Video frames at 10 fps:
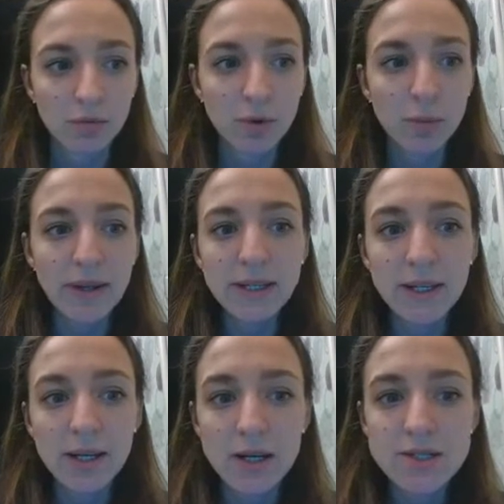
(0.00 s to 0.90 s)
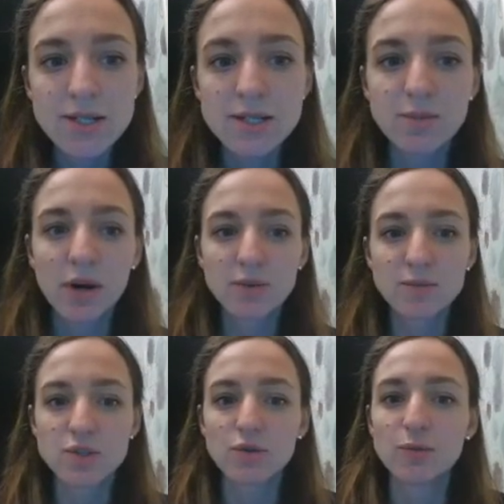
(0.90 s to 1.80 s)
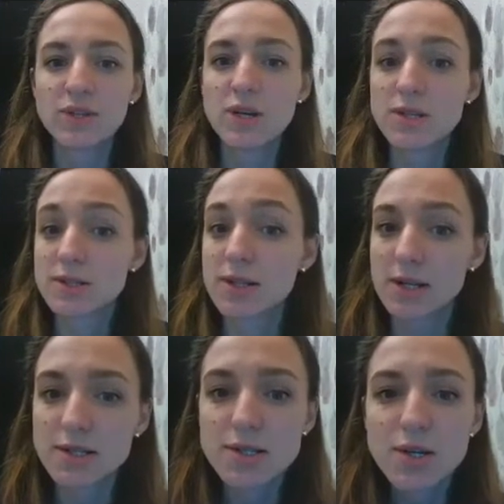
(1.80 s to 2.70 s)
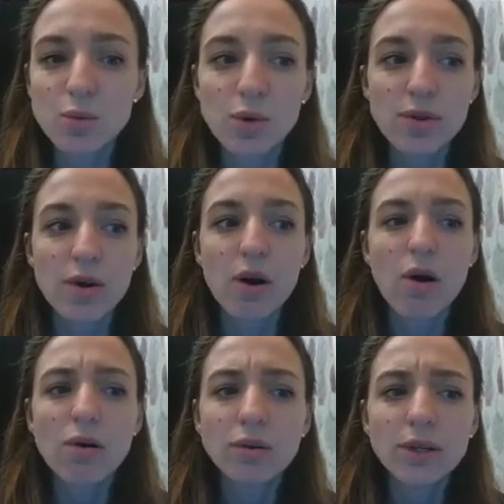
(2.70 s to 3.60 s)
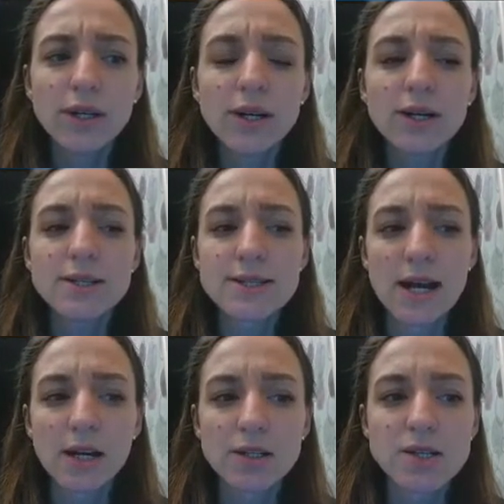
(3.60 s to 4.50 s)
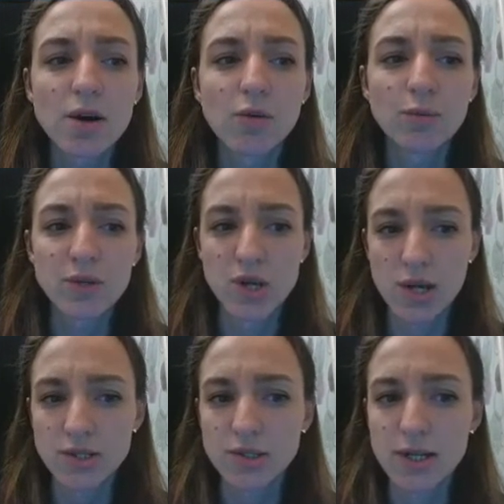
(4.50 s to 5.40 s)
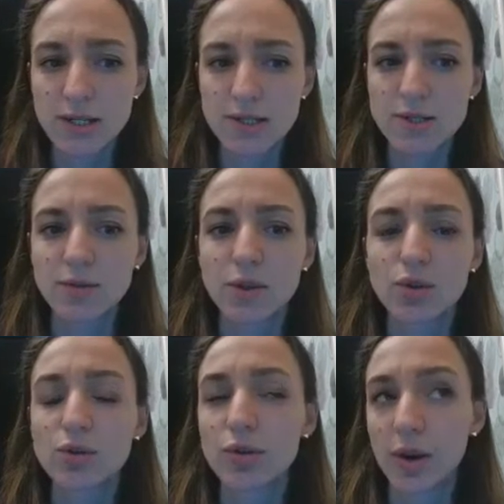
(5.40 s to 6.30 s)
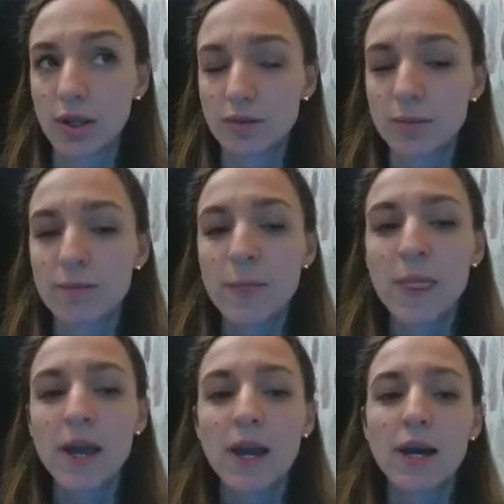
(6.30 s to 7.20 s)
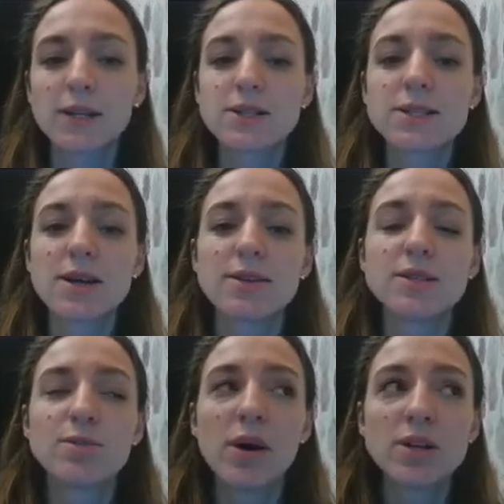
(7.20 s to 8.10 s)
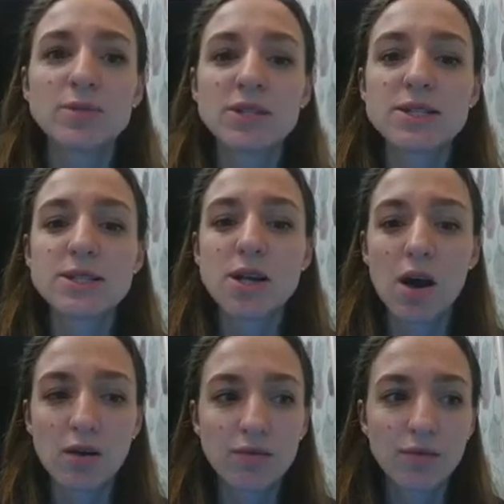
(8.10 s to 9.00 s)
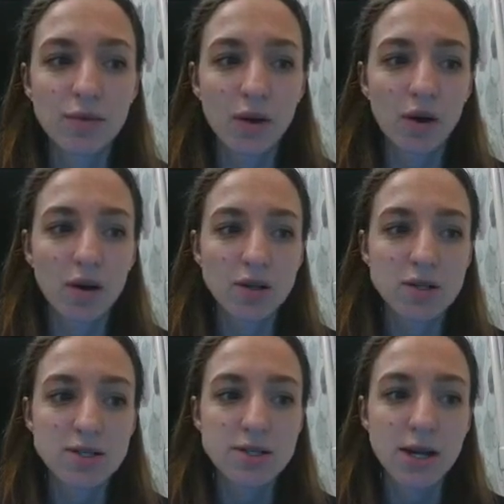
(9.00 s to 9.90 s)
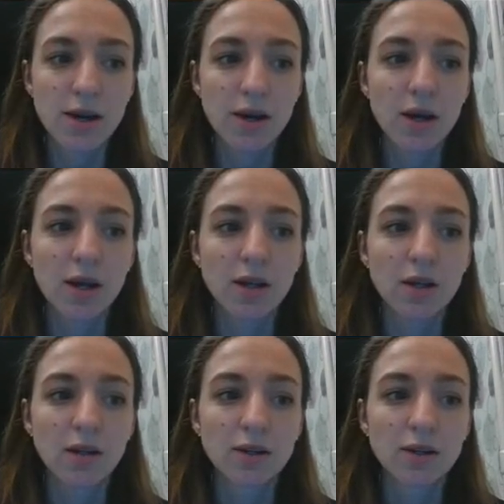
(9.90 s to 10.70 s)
For many years, the Department of Pediatric Dentistry was the only center of pediatric dentistry in Ukraine. And uh, the department staff, uh, under the uh,